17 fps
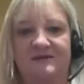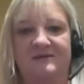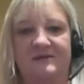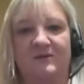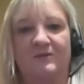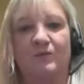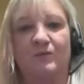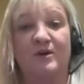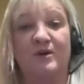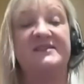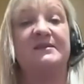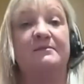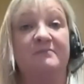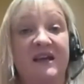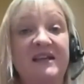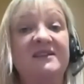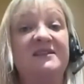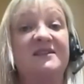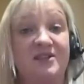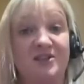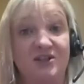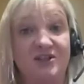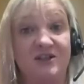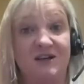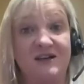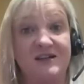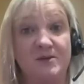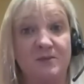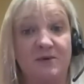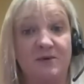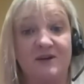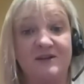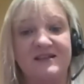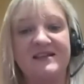What does it mean to digitize the
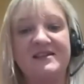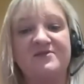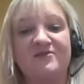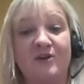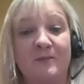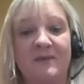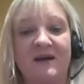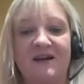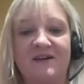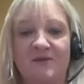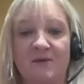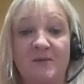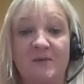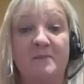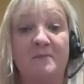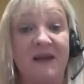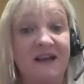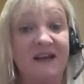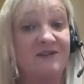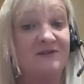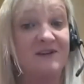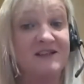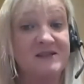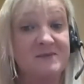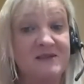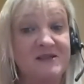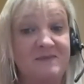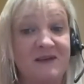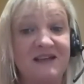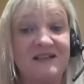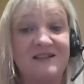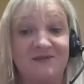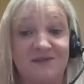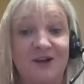process from a benefits
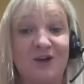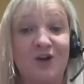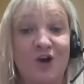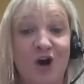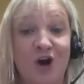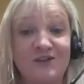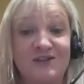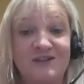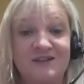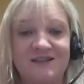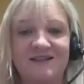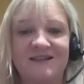perspective and a cost?